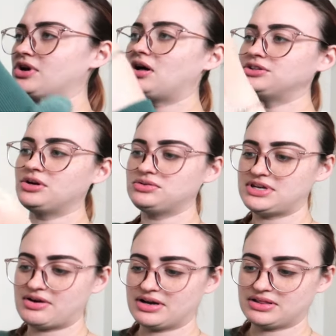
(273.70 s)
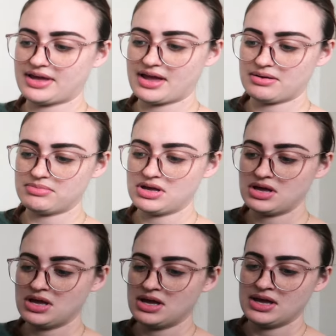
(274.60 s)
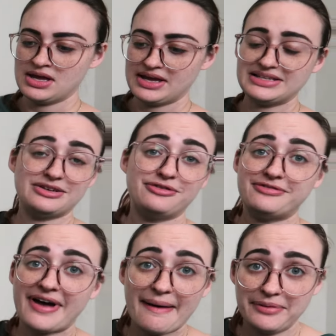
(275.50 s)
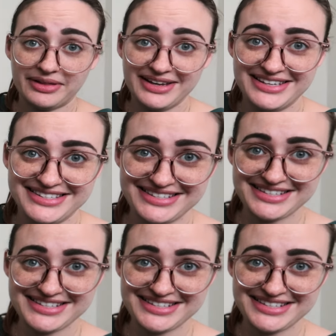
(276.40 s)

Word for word: y'all know Derek Lam is a fabulous